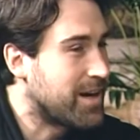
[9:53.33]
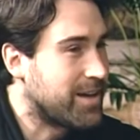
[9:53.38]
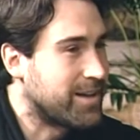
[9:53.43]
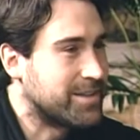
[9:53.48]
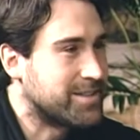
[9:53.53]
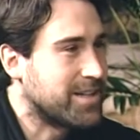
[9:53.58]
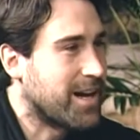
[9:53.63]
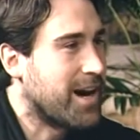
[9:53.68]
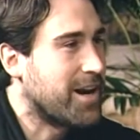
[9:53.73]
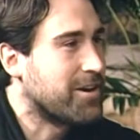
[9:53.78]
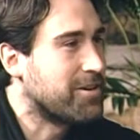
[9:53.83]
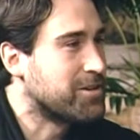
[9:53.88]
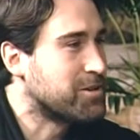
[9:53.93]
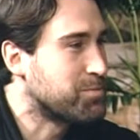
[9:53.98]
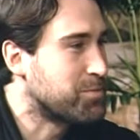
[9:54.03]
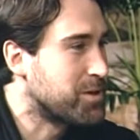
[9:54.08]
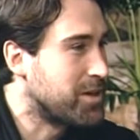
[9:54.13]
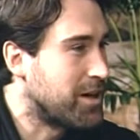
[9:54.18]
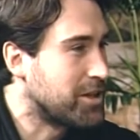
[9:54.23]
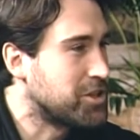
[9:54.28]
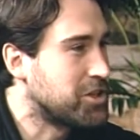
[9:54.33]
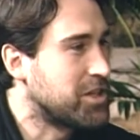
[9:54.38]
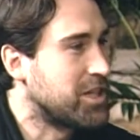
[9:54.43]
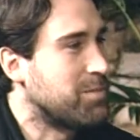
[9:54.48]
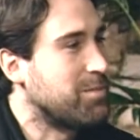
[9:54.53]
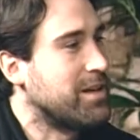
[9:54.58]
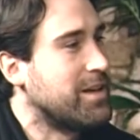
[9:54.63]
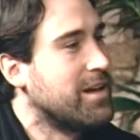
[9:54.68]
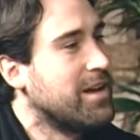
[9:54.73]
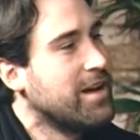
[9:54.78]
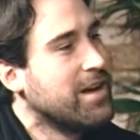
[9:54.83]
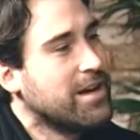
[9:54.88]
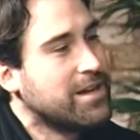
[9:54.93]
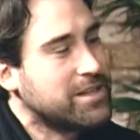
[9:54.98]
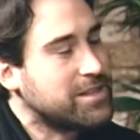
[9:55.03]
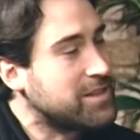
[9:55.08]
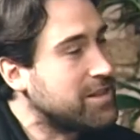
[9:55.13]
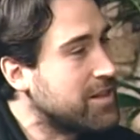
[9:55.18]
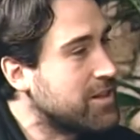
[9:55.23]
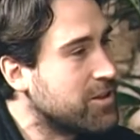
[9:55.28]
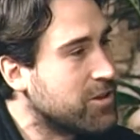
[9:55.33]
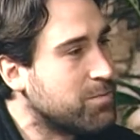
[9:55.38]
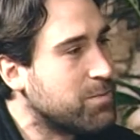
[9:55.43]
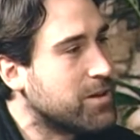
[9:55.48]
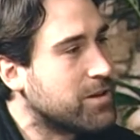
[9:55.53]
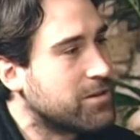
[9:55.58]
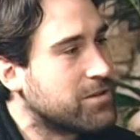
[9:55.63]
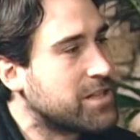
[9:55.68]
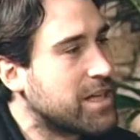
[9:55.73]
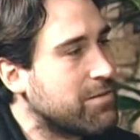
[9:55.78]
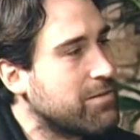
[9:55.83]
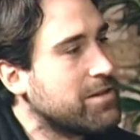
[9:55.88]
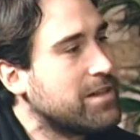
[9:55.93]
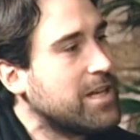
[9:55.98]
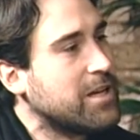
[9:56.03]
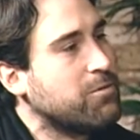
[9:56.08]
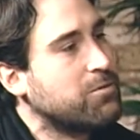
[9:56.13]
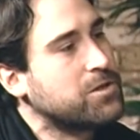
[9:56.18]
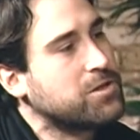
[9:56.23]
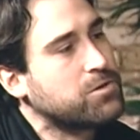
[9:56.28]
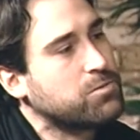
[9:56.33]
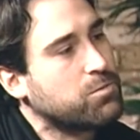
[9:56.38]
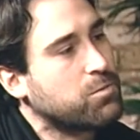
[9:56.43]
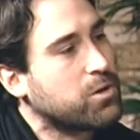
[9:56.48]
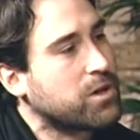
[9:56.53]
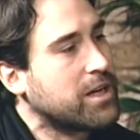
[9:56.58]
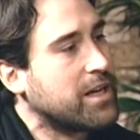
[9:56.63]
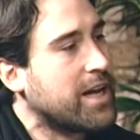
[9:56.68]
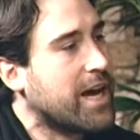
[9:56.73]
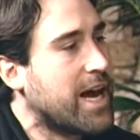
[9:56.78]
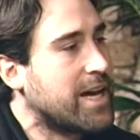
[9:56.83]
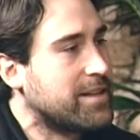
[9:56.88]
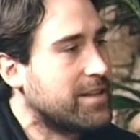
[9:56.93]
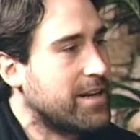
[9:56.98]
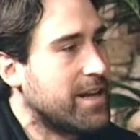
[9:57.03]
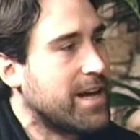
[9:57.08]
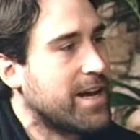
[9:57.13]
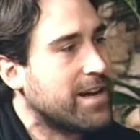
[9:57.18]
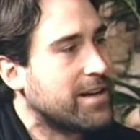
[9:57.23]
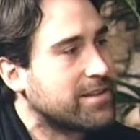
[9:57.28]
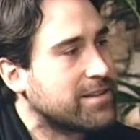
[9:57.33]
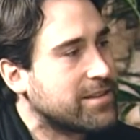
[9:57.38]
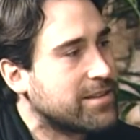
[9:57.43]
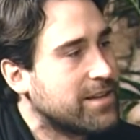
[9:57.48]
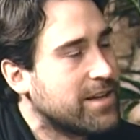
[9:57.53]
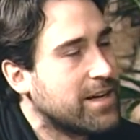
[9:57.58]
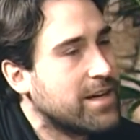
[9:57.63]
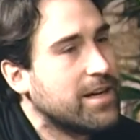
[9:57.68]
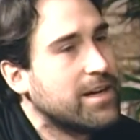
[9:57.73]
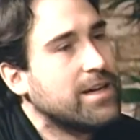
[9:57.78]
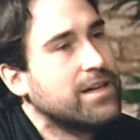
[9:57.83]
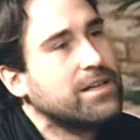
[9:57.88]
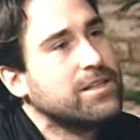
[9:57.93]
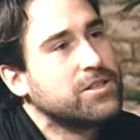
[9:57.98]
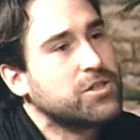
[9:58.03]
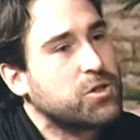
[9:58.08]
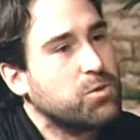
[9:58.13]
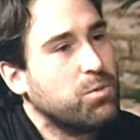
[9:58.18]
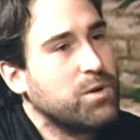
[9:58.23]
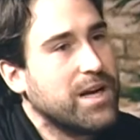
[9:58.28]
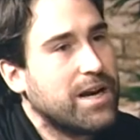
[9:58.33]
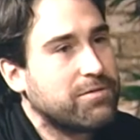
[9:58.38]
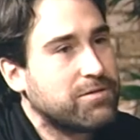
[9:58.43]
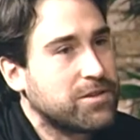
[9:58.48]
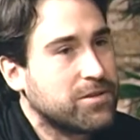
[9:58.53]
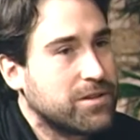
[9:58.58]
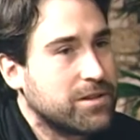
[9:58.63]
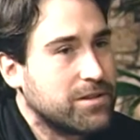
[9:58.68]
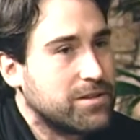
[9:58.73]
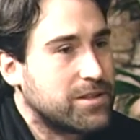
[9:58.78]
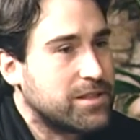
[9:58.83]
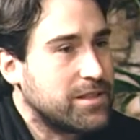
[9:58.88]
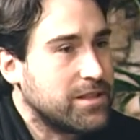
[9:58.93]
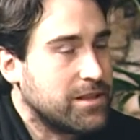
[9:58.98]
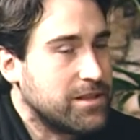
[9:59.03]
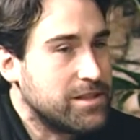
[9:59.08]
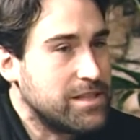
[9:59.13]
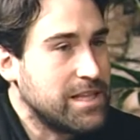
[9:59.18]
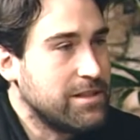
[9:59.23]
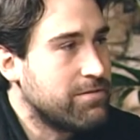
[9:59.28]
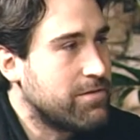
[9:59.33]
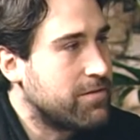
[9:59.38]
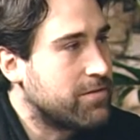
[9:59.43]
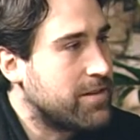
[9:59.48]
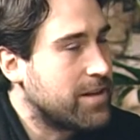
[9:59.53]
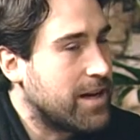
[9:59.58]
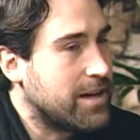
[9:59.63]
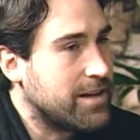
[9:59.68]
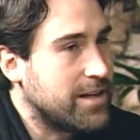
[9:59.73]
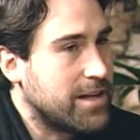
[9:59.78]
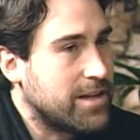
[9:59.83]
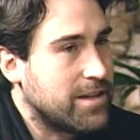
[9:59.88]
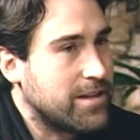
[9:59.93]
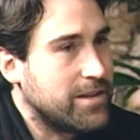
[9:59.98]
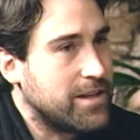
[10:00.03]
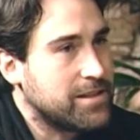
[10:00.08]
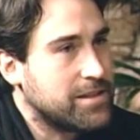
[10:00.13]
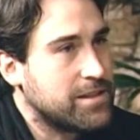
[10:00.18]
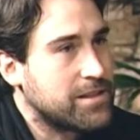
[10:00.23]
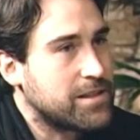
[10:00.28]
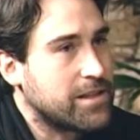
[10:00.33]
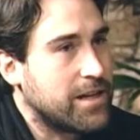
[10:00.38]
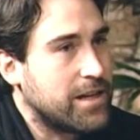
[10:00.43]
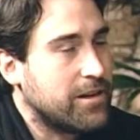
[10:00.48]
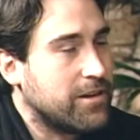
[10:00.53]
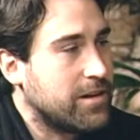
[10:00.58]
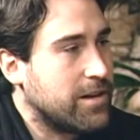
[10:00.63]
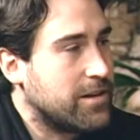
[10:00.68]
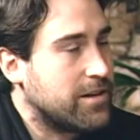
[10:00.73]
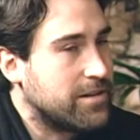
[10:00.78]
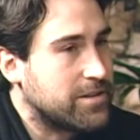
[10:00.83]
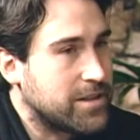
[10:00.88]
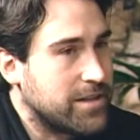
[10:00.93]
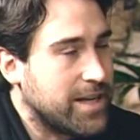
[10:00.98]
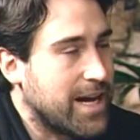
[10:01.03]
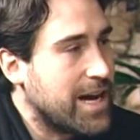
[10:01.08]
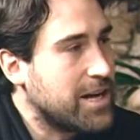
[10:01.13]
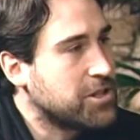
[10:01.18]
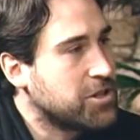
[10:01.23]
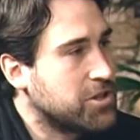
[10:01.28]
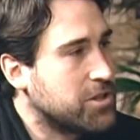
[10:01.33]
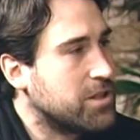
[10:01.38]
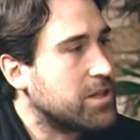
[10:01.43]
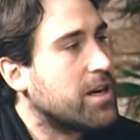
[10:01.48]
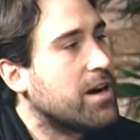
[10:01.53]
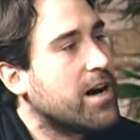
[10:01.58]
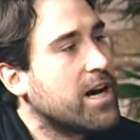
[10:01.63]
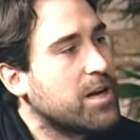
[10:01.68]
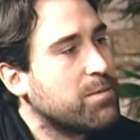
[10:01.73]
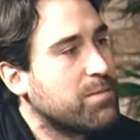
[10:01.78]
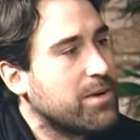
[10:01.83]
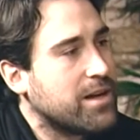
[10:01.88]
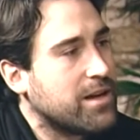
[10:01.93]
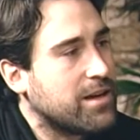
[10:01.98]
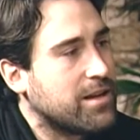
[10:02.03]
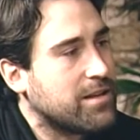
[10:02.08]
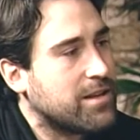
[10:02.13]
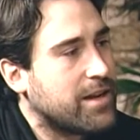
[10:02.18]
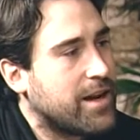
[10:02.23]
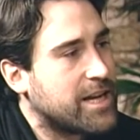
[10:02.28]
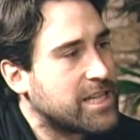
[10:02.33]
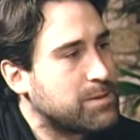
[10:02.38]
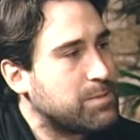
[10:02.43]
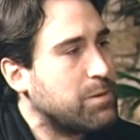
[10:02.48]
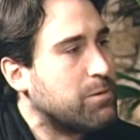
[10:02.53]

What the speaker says: tires production. I mean, steel mills. Everything was working hand in hand. So we have to conceive of the idea that this is it's a national economy that has to be